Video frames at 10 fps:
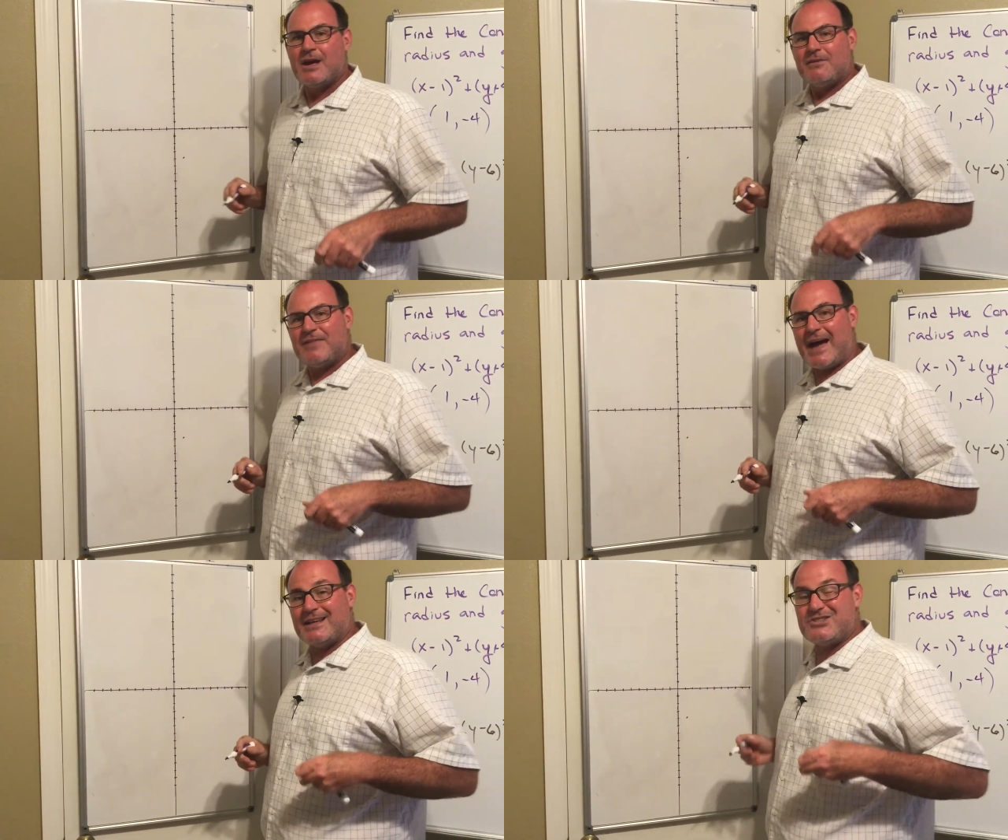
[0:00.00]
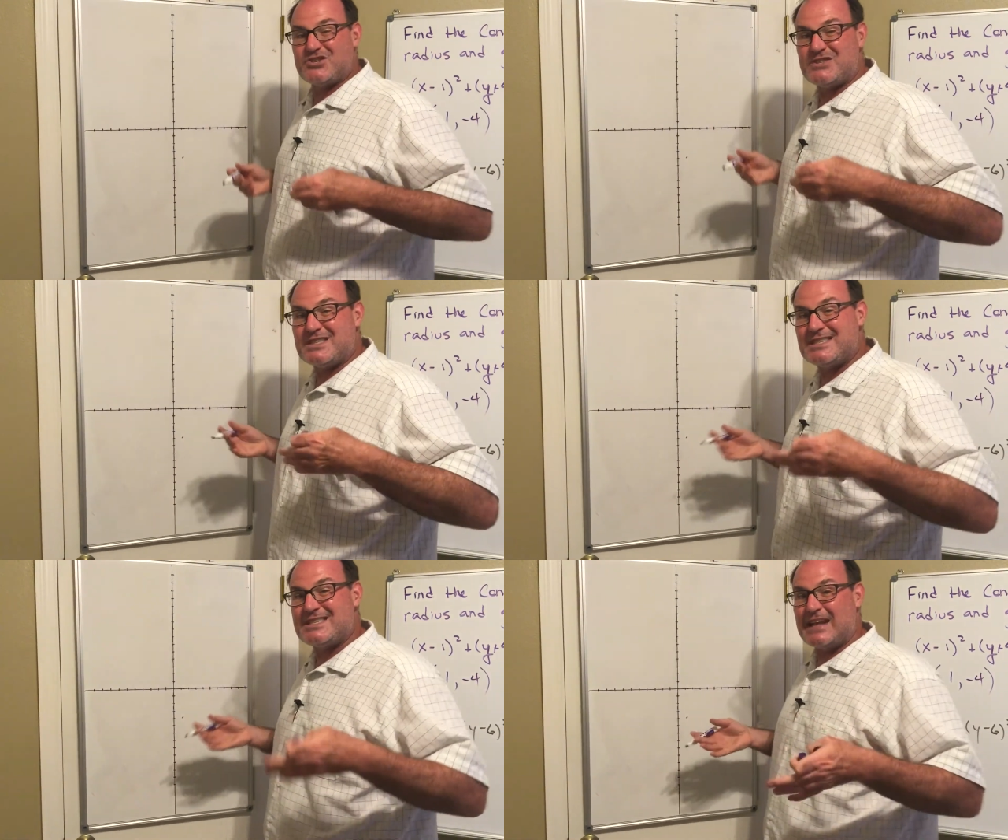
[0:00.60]
That is just the
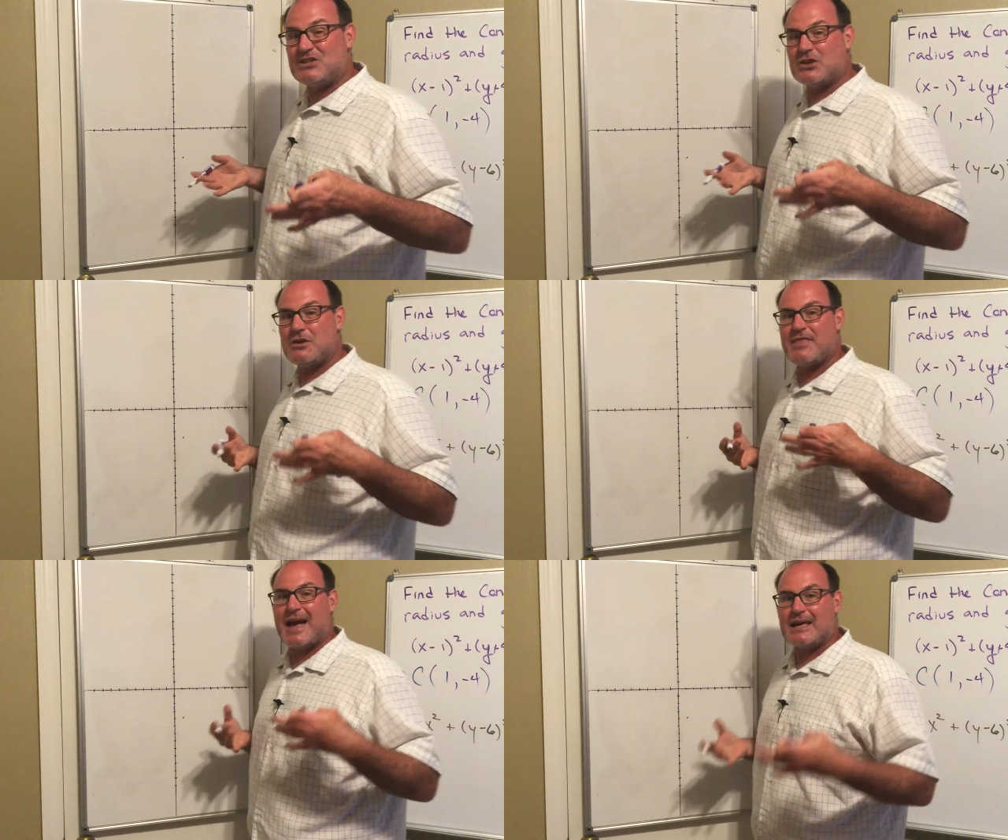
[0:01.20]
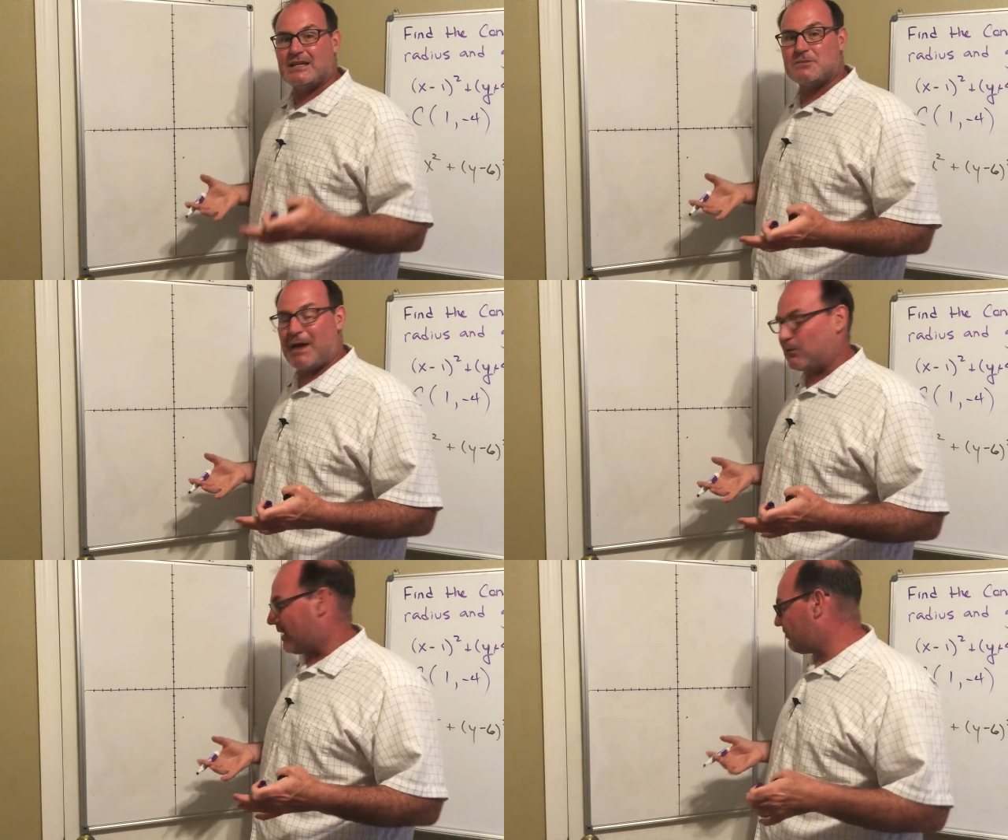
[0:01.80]
center. That is my
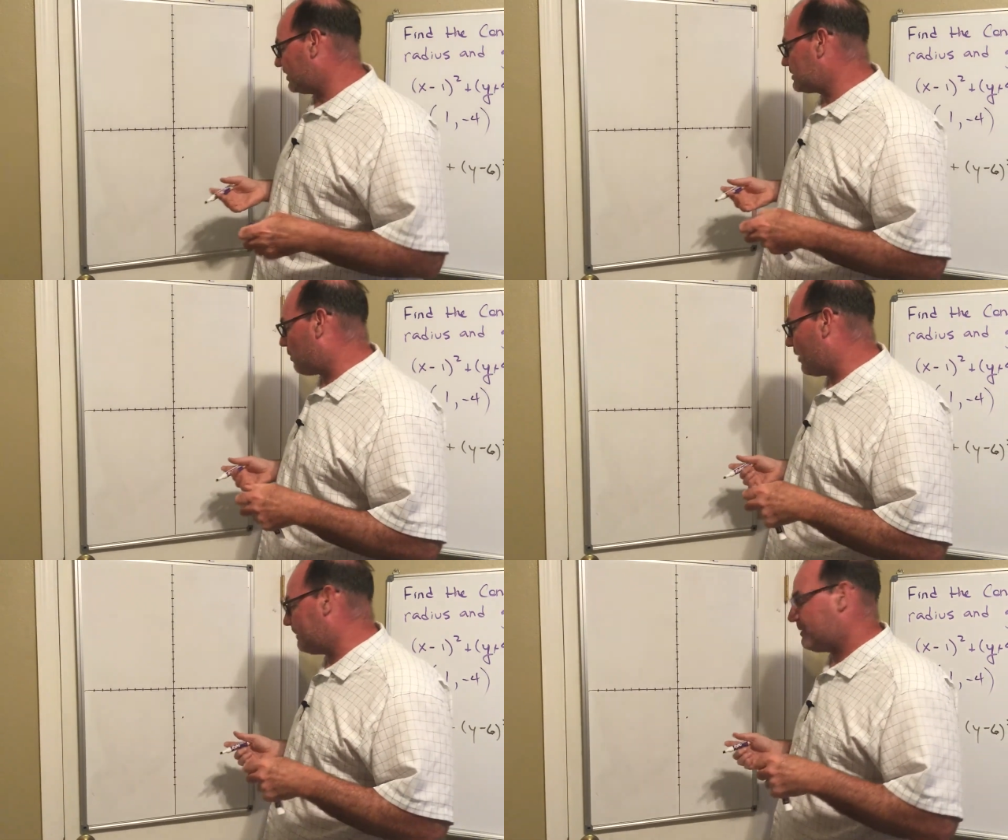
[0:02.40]
reference point.